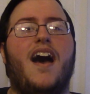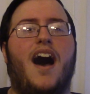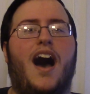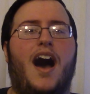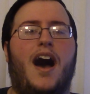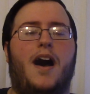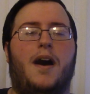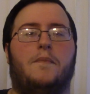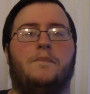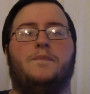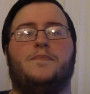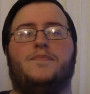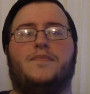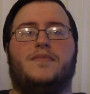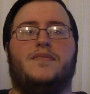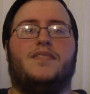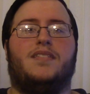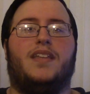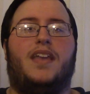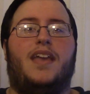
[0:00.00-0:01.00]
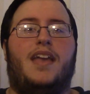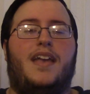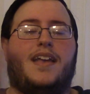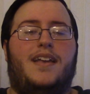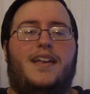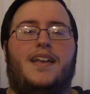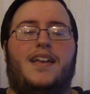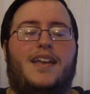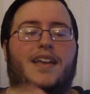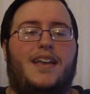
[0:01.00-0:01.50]
Um,
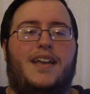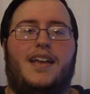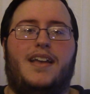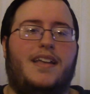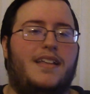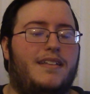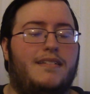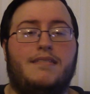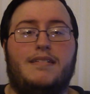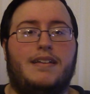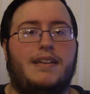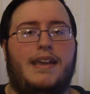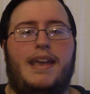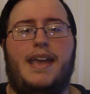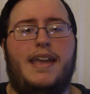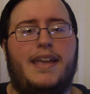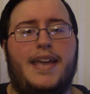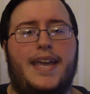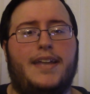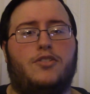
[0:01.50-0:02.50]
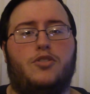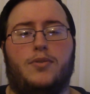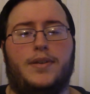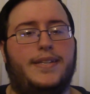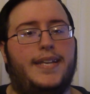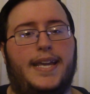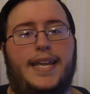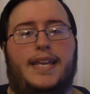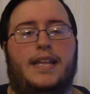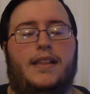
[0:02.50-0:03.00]
it, it's
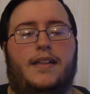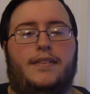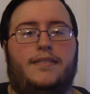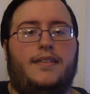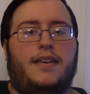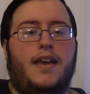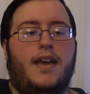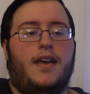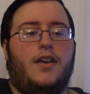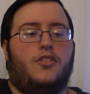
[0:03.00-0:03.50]
ridiculous.